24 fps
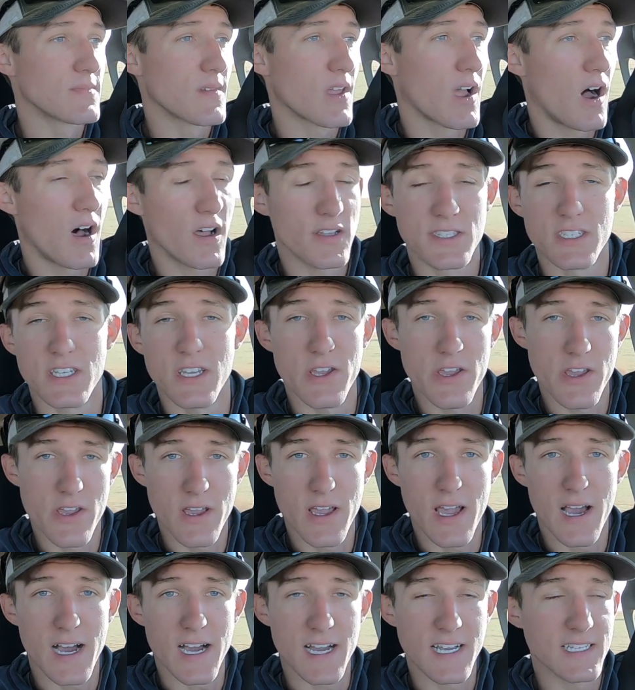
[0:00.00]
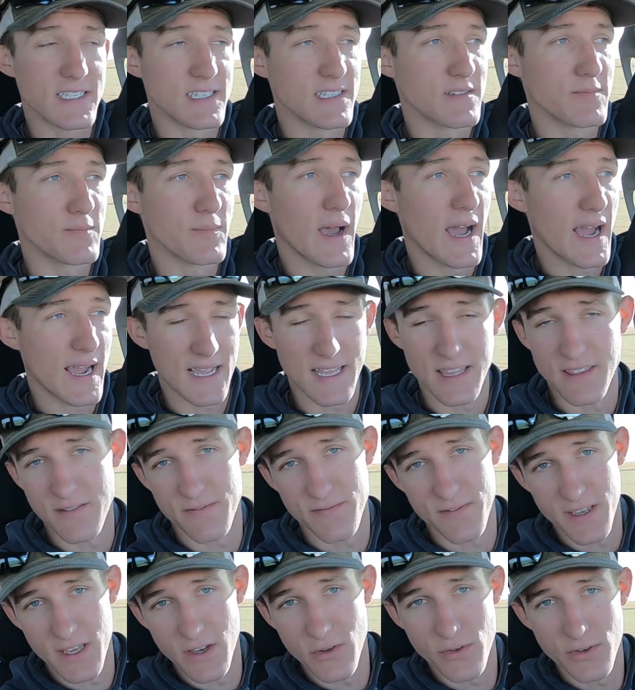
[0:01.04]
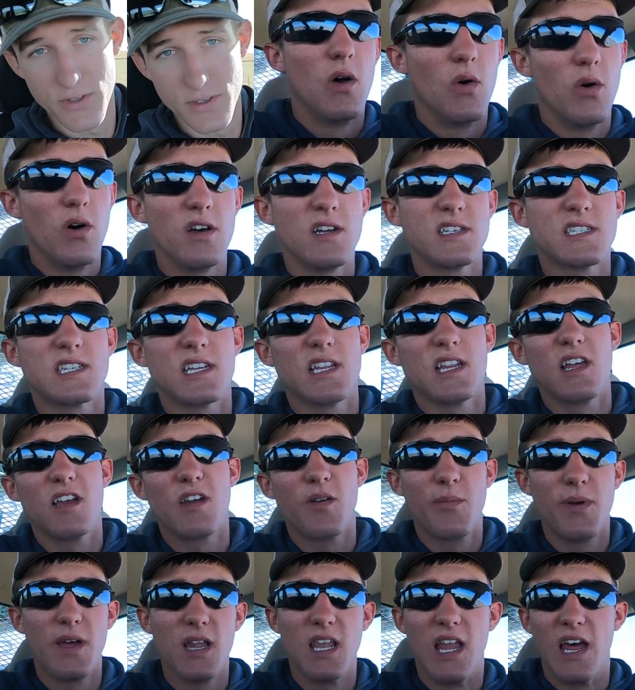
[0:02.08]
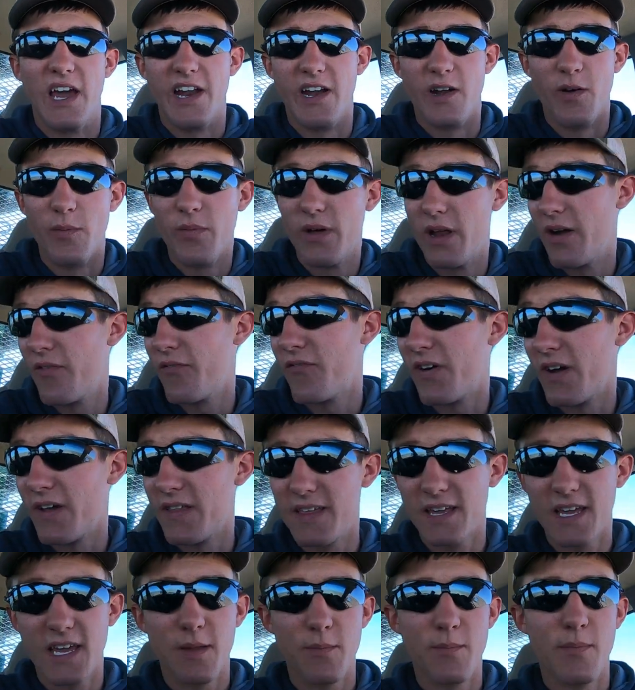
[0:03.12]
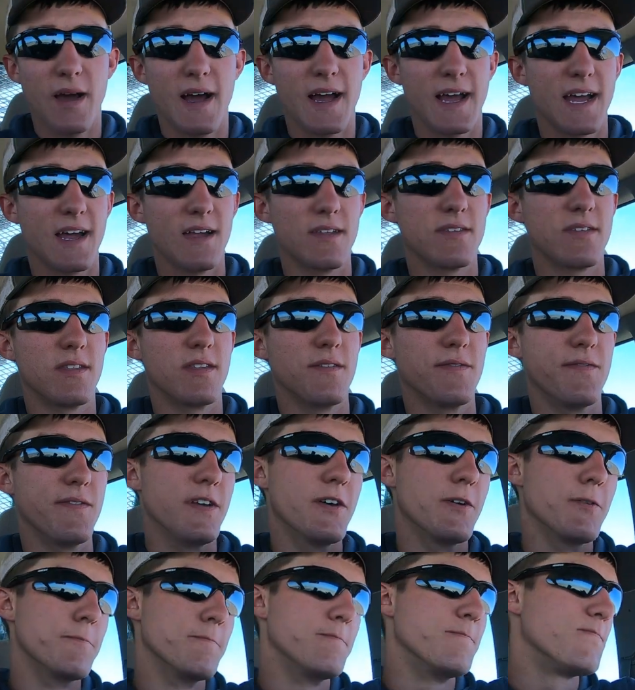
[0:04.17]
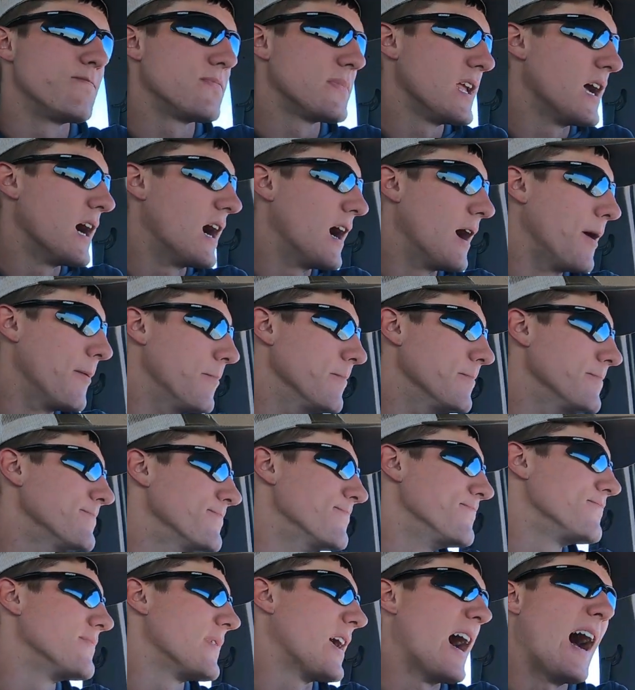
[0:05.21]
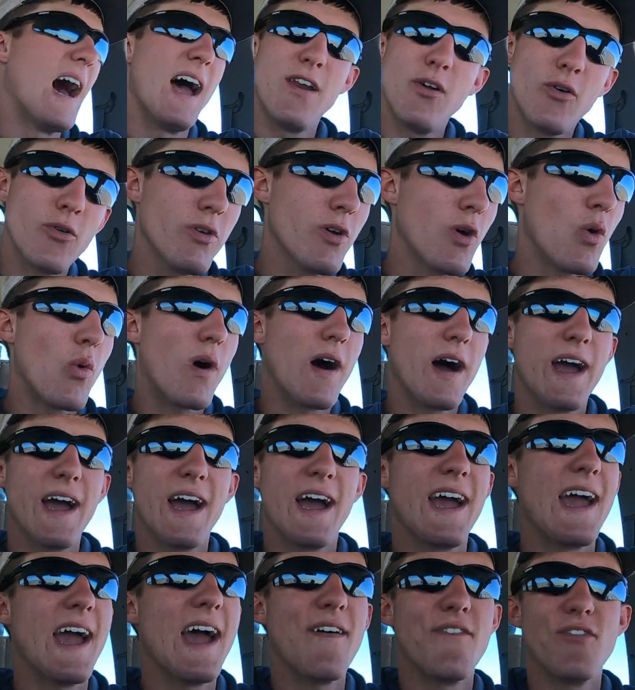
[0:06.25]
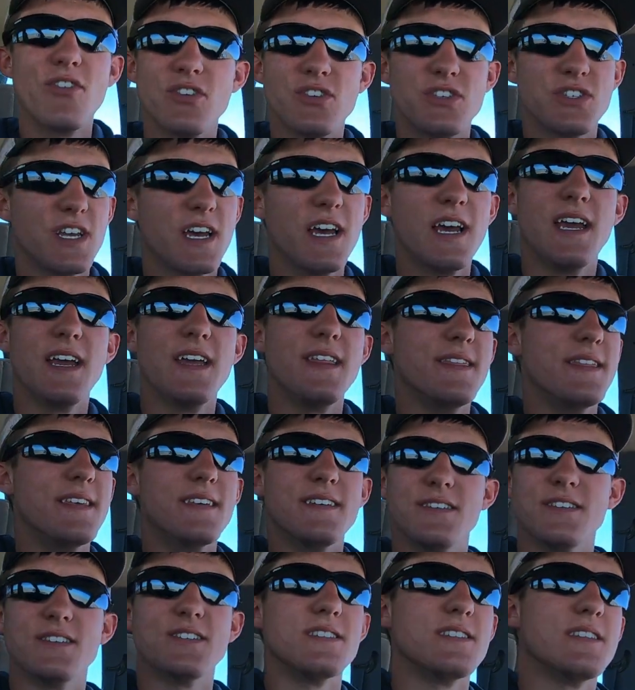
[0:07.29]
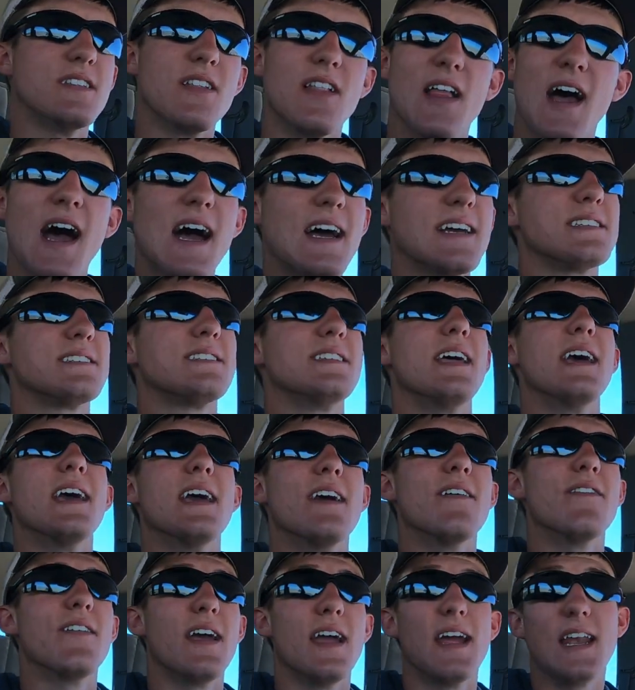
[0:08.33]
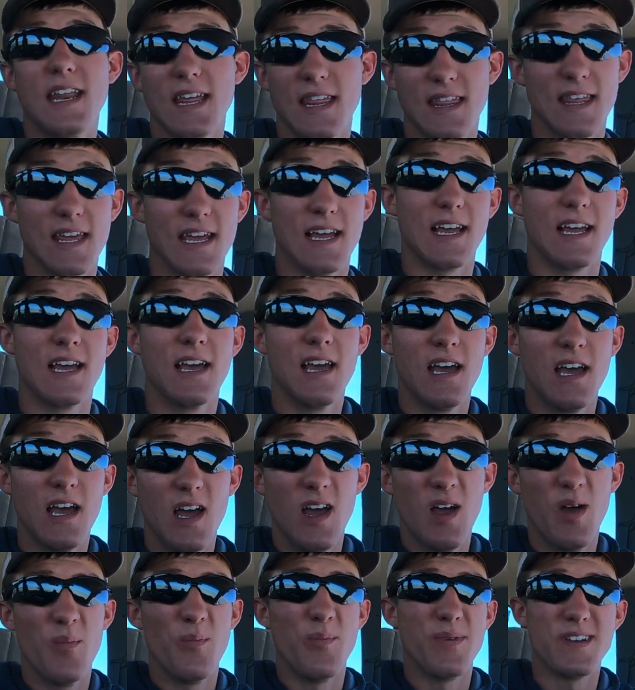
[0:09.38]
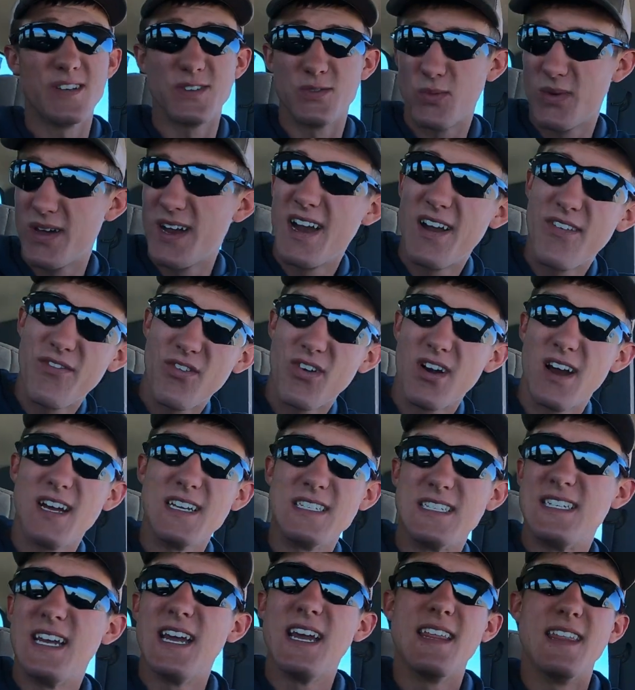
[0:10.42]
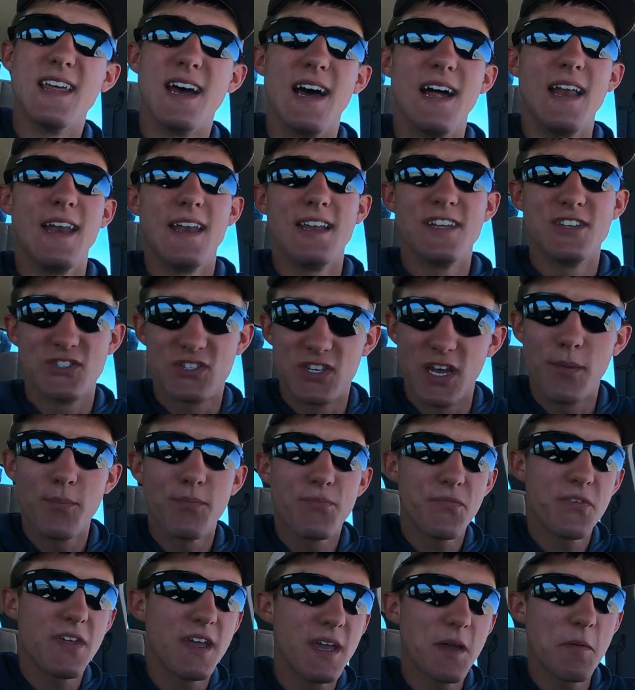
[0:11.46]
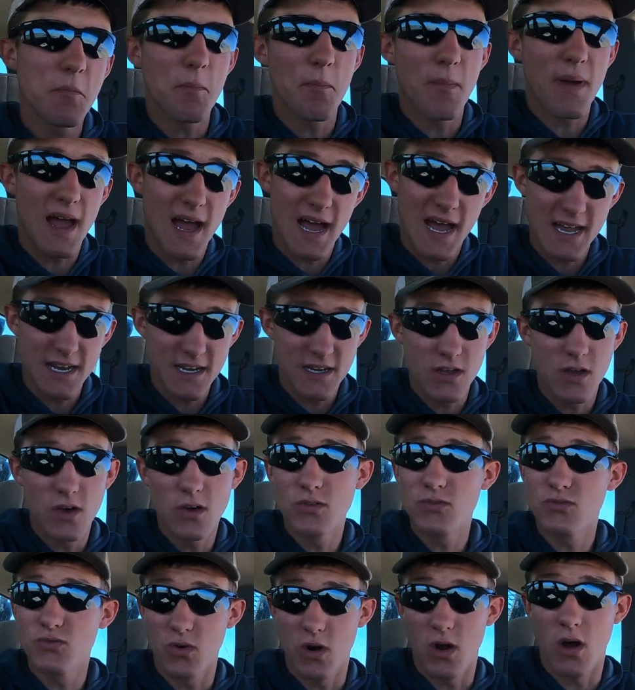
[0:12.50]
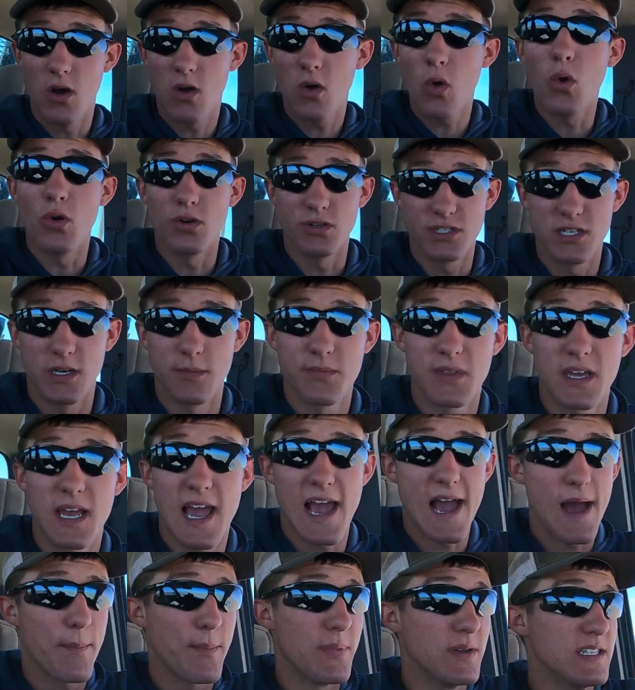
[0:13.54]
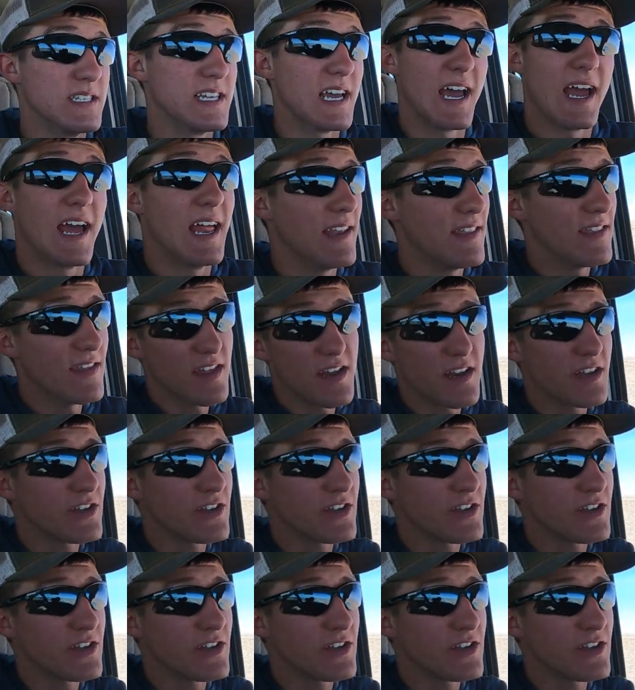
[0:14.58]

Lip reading: I'll see you guys back in the field. Well, it's a little bit later, but I'm finally getting back out to the field. I don't know why I ever say this is the last day of anything, because whenever I say that, something bad goes wrong or something happens, and then